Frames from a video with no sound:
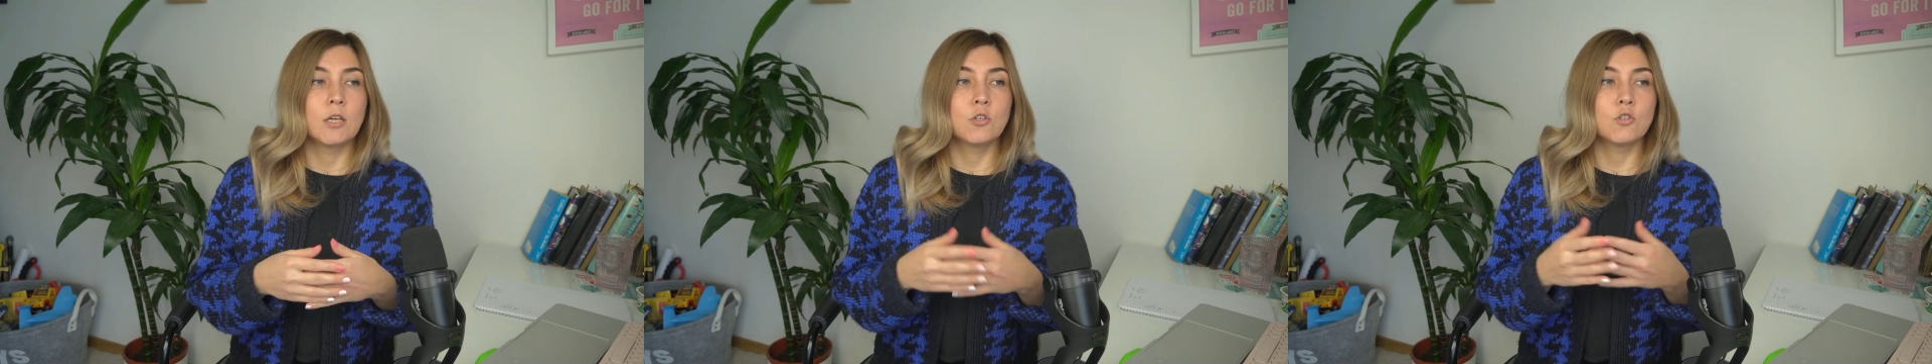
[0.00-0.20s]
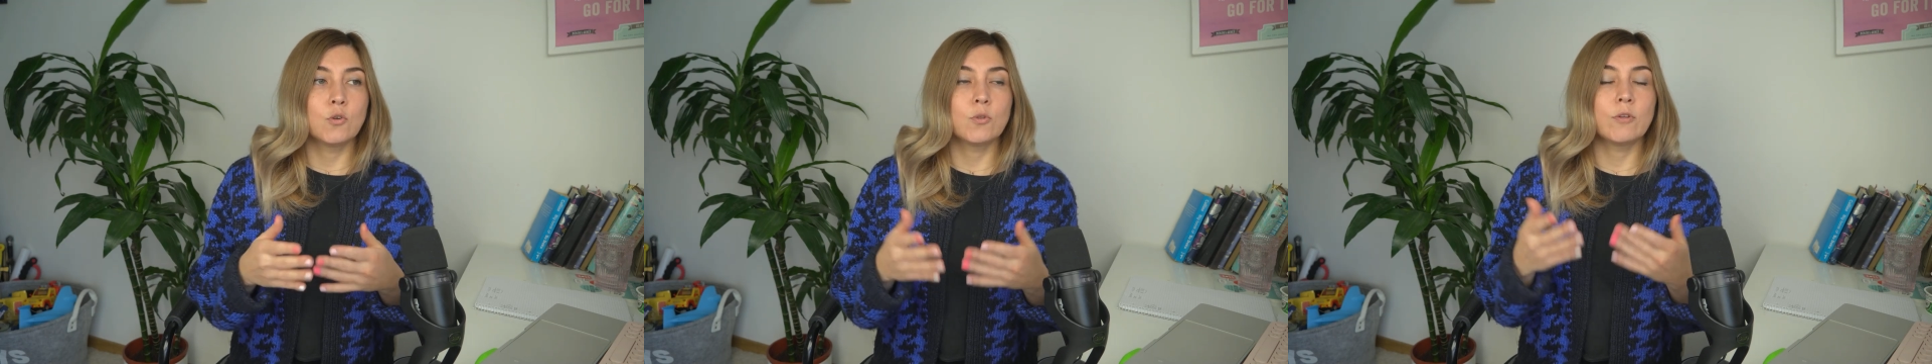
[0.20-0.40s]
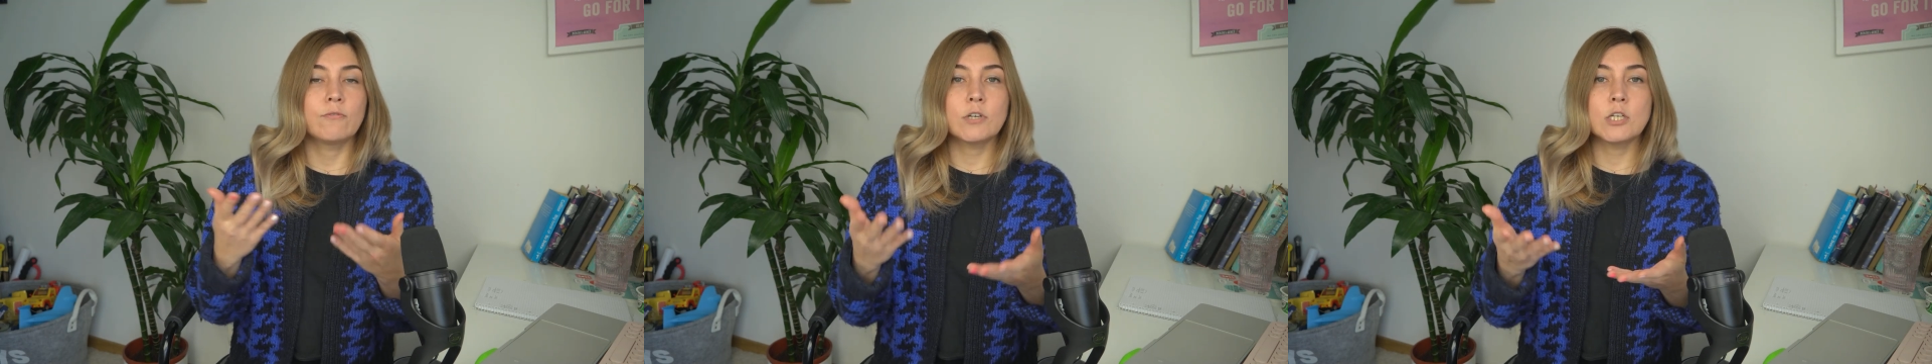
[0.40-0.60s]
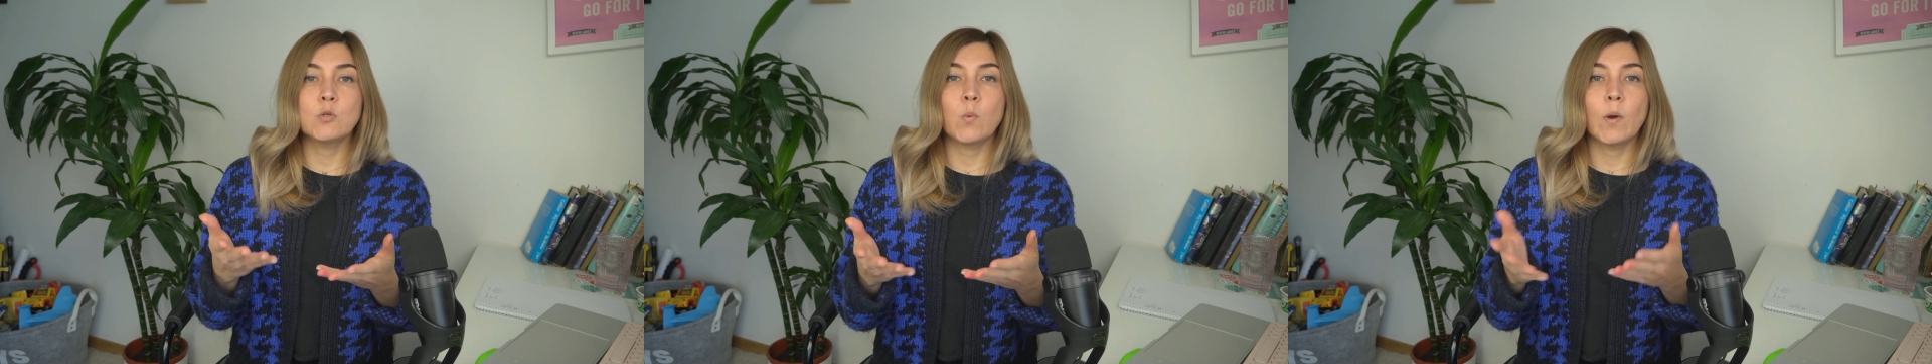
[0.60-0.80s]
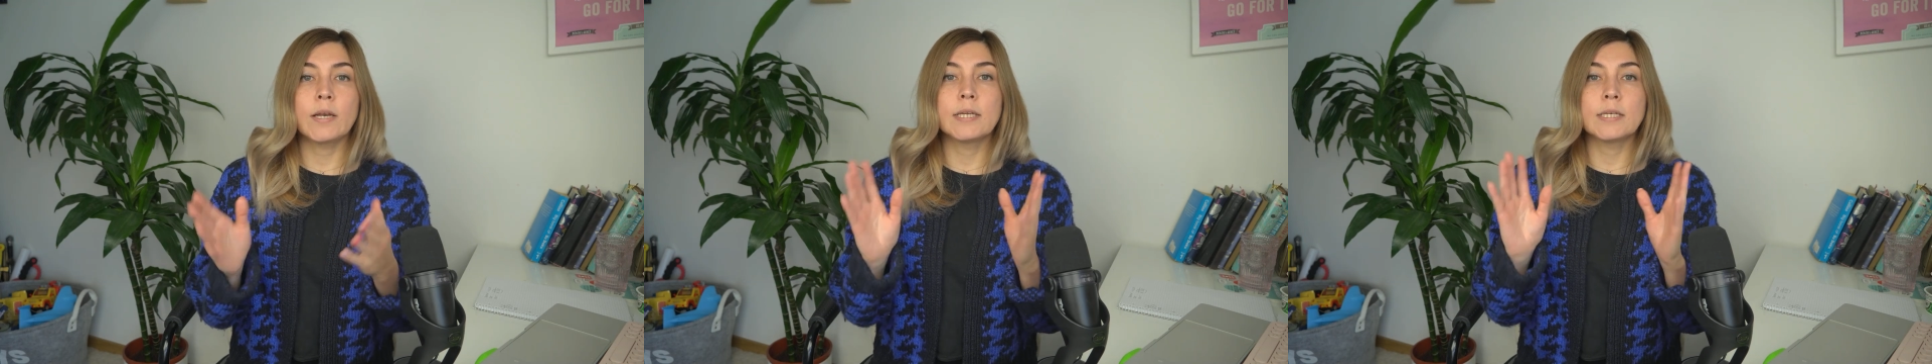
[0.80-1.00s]
So the
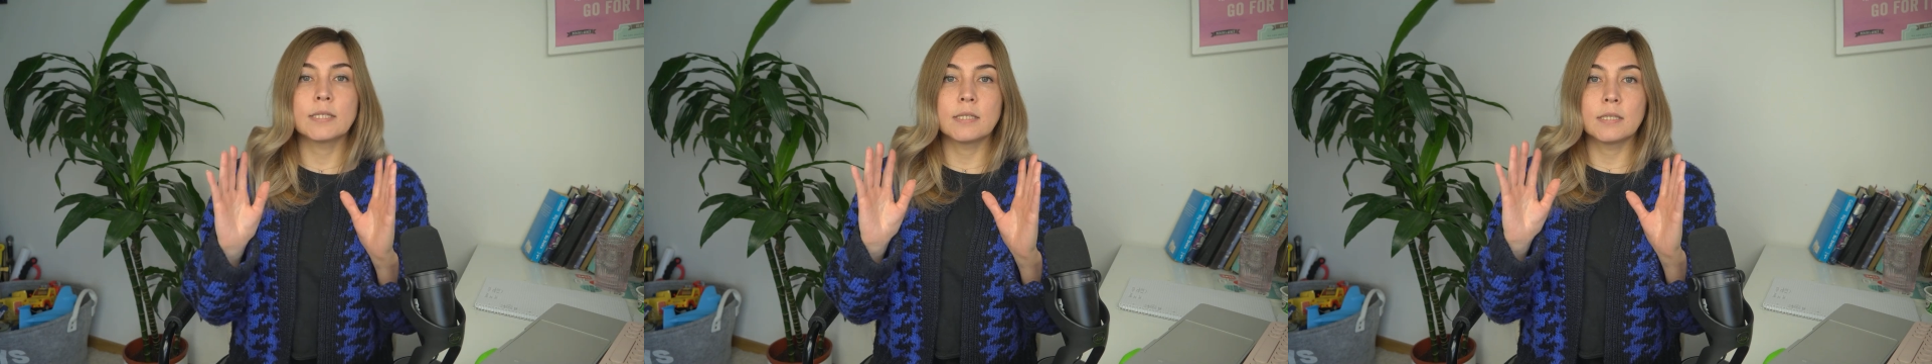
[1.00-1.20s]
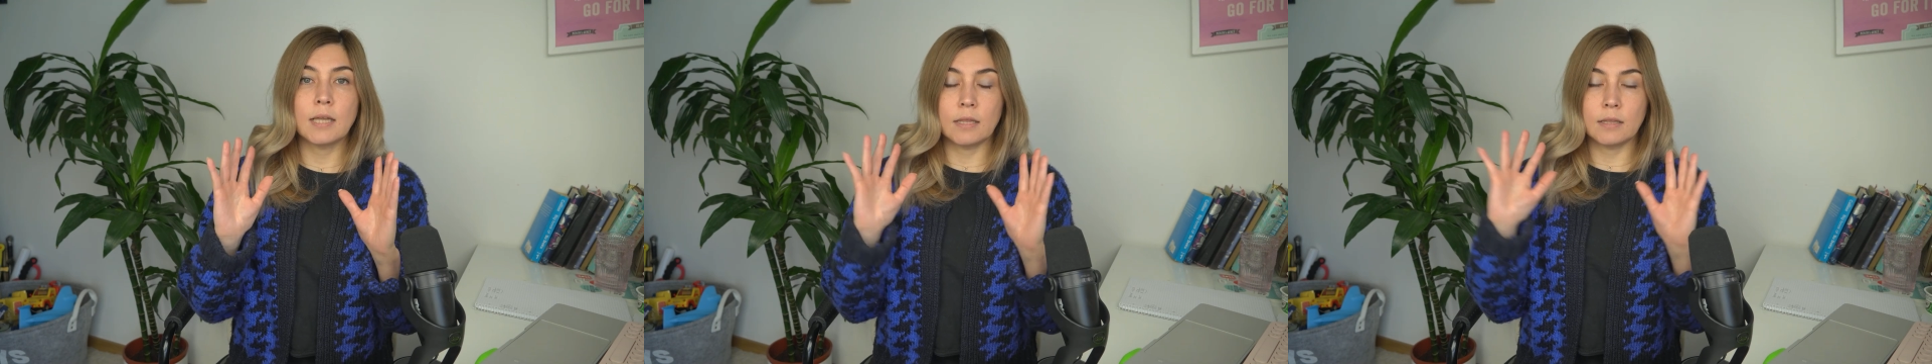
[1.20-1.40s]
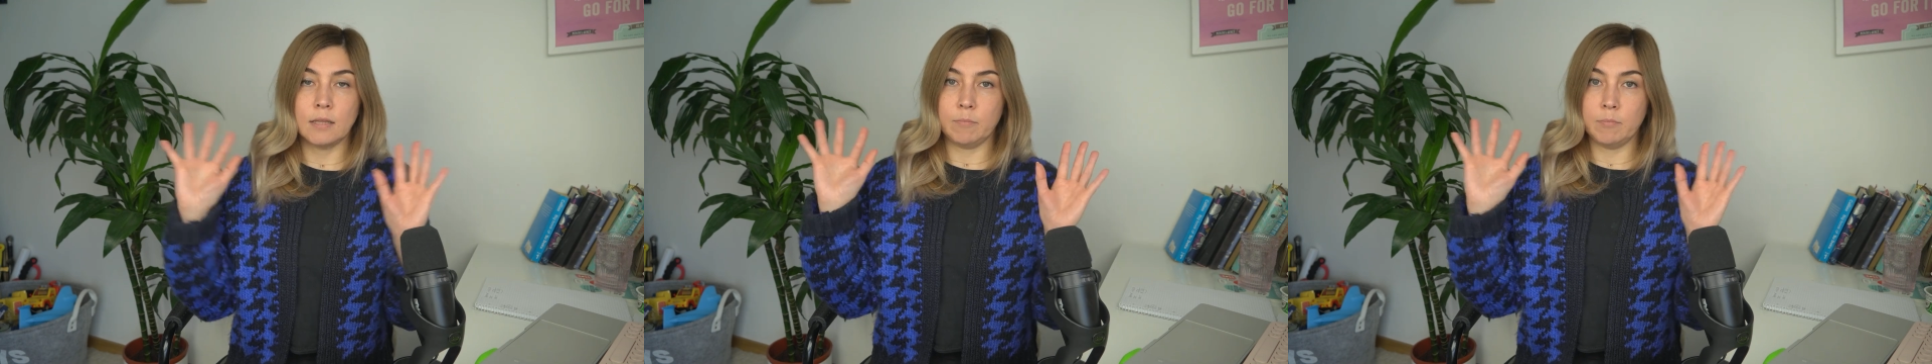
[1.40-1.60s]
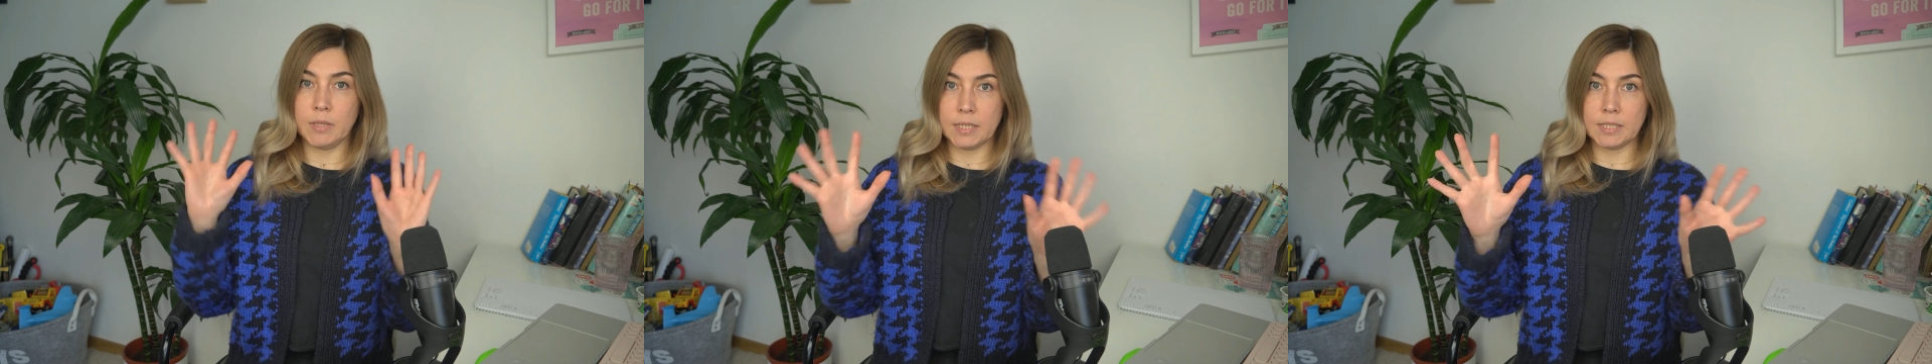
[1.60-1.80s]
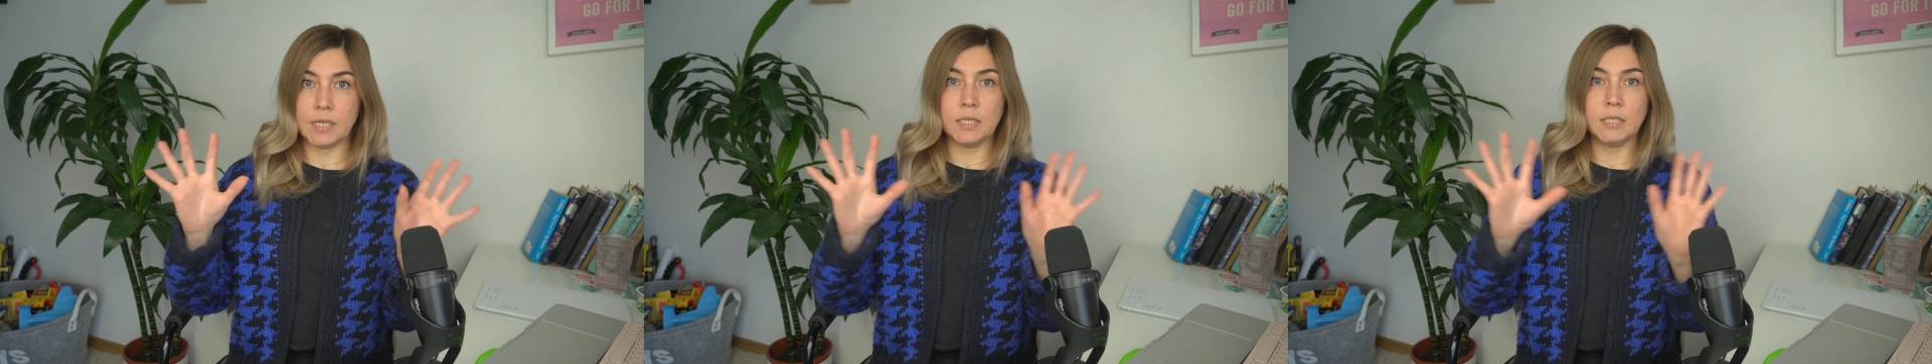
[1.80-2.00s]
first one is that the
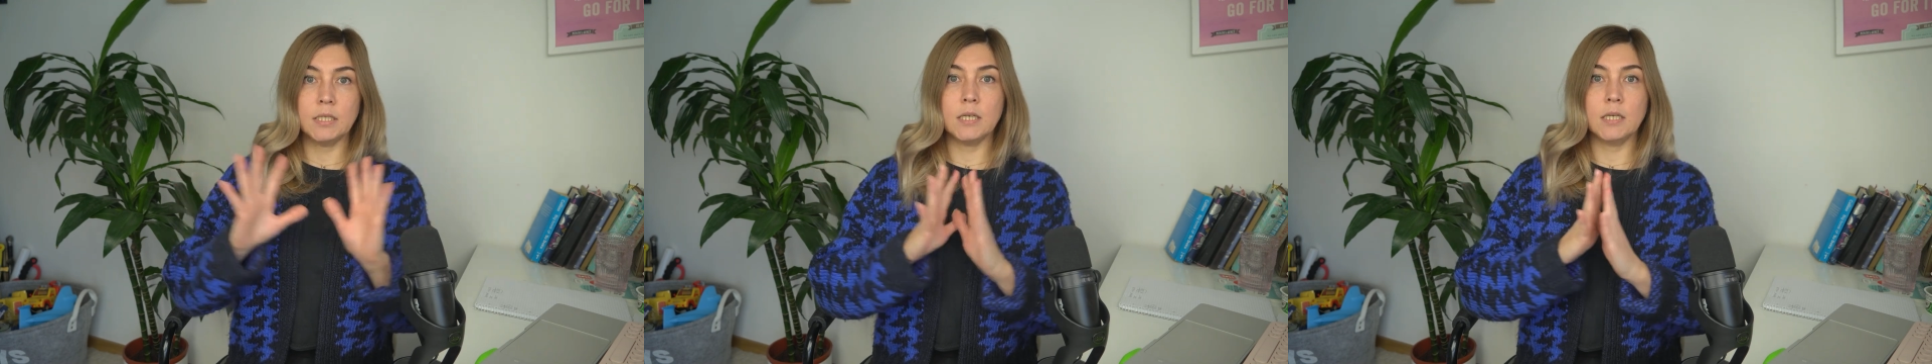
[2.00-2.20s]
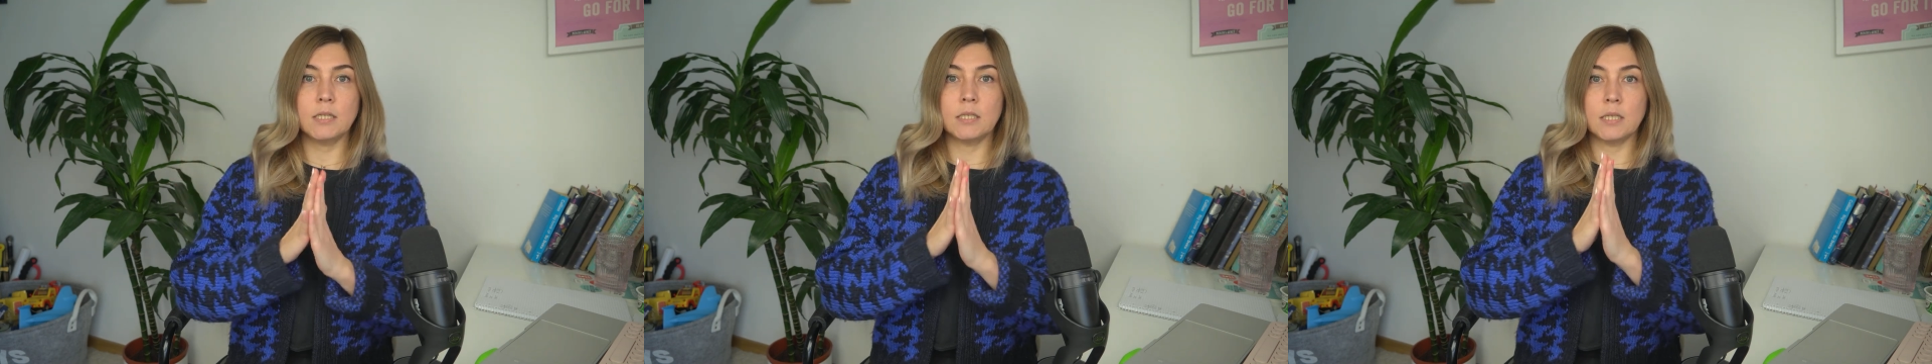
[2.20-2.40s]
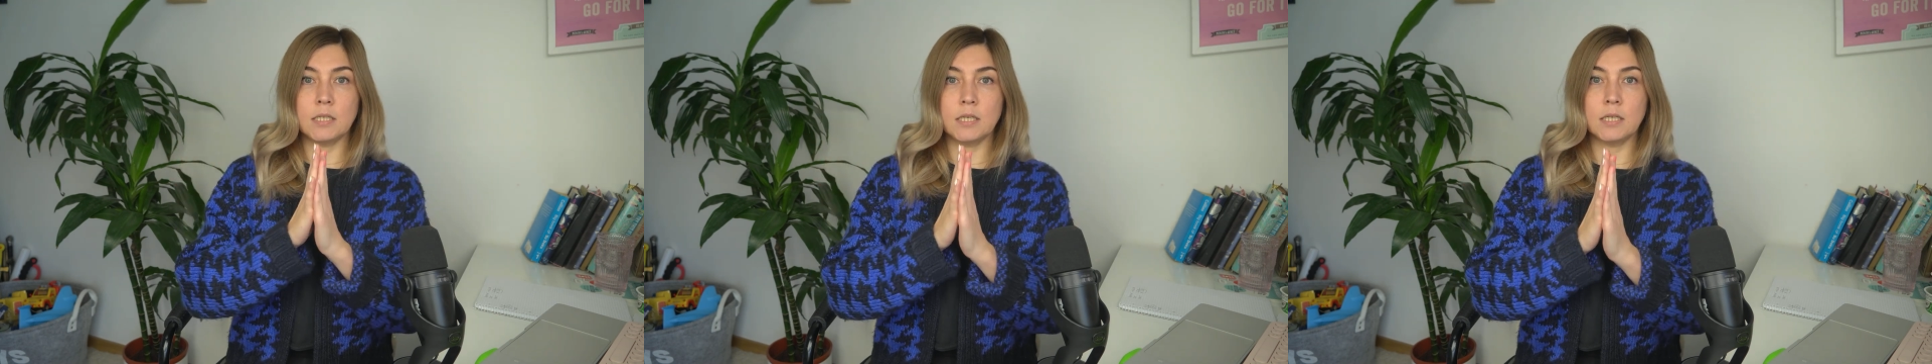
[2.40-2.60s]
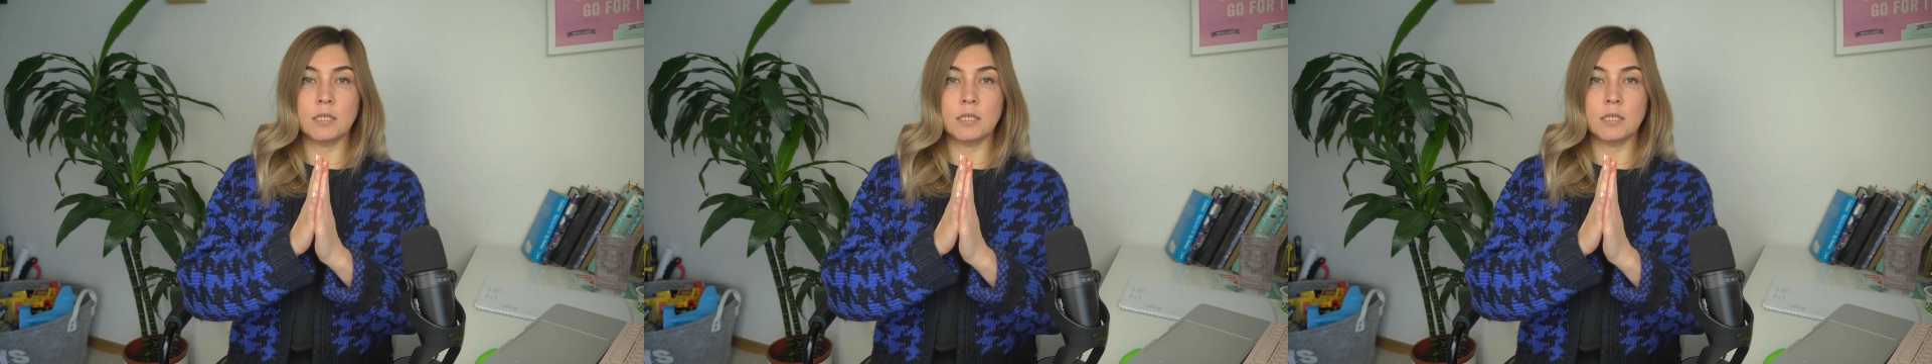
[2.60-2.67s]
placenta that